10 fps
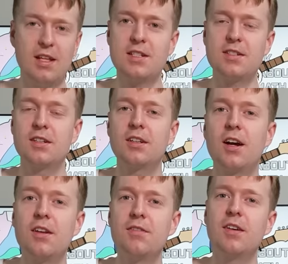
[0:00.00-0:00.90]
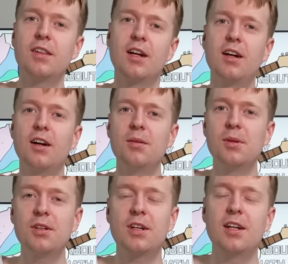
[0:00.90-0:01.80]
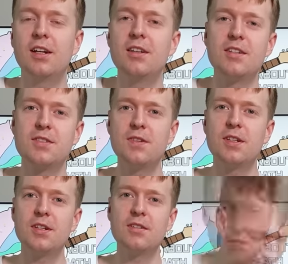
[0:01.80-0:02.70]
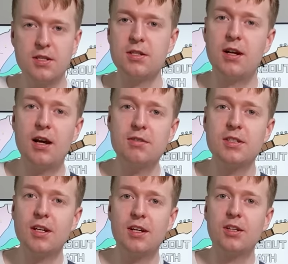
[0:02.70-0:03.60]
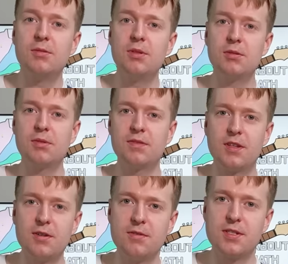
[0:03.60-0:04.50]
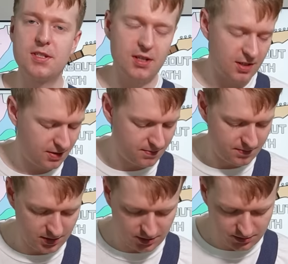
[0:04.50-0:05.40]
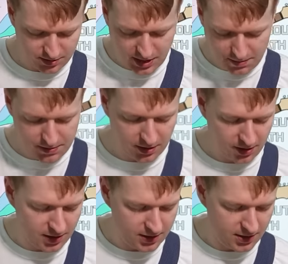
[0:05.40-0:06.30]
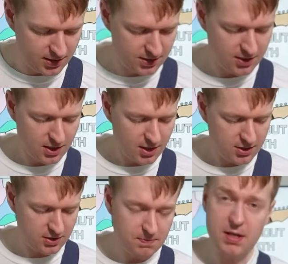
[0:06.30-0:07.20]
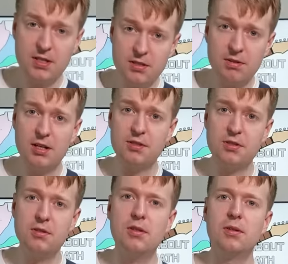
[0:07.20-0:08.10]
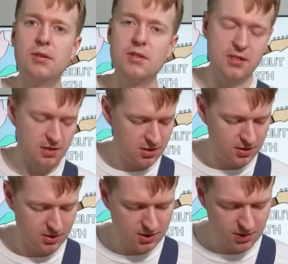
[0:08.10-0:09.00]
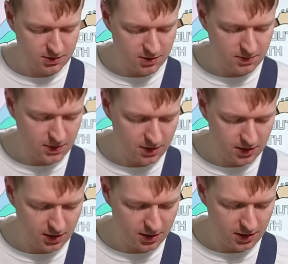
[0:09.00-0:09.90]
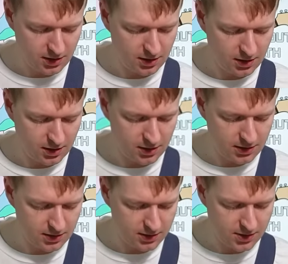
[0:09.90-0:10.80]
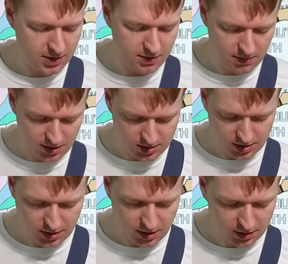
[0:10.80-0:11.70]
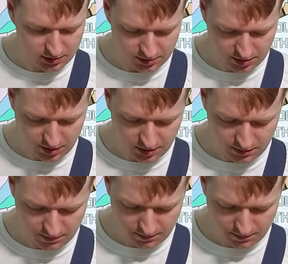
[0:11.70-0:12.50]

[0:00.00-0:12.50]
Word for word: That's the kind of thing that I'll be looking at in this video. So how did I come up with those um, little tapping ideas? So it's based around two chords. So it's going to be the uh, C major nine chord here